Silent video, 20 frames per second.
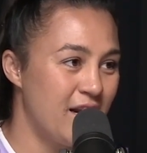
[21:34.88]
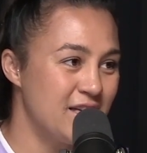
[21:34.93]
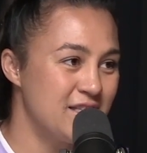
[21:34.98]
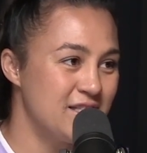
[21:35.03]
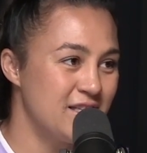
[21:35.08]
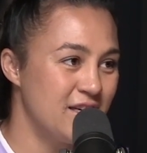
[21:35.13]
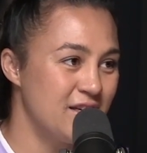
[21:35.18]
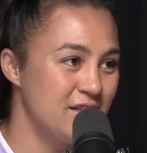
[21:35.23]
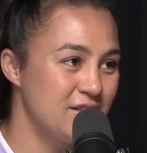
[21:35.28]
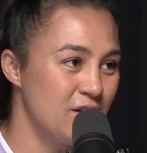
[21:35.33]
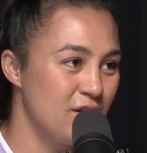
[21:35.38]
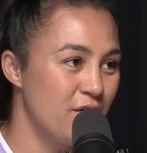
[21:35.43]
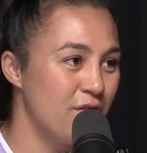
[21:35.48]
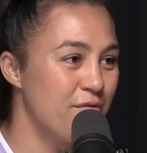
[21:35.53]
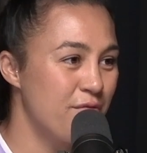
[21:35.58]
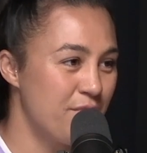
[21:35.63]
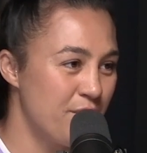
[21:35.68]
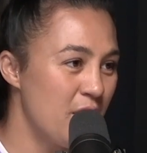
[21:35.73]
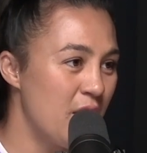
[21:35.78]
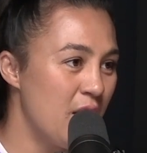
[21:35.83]
ready to
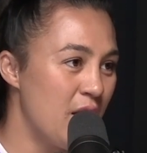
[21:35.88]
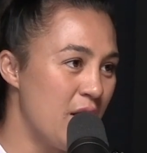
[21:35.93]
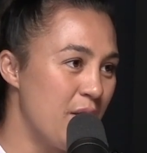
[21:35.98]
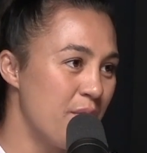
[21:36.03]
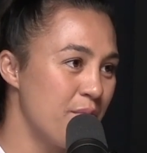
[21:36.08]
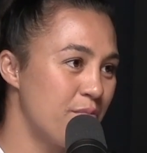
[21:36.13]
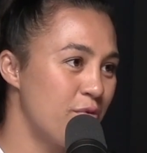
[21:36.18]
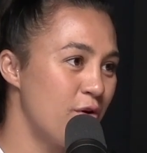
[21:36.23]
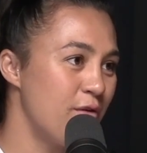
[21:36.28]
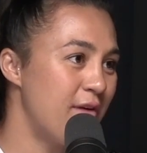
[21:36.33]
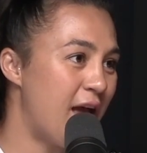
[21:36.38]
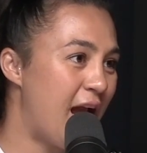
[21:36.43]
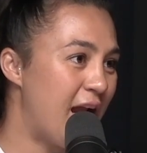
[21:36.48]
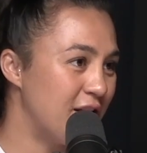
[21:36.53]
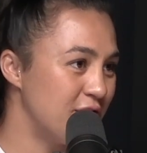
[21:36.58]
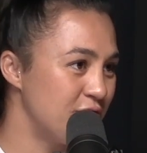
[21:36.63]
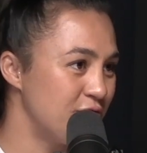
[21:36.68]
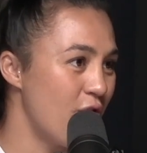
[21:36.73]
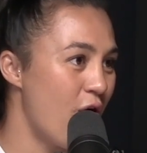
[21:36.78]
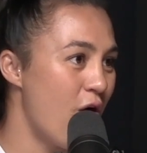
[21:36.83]
sort of prove the
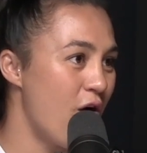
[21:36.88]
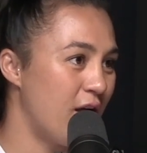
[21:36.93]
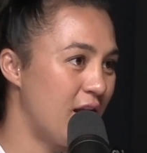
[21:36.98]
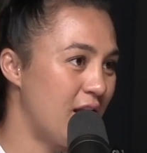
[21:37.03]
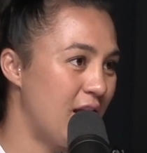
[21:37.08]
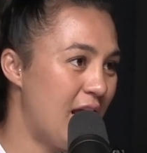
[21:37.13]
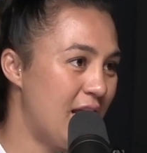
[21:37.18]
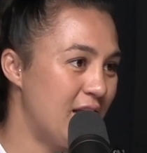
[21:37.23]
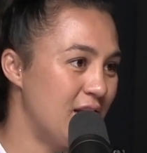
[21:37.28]
haters wrong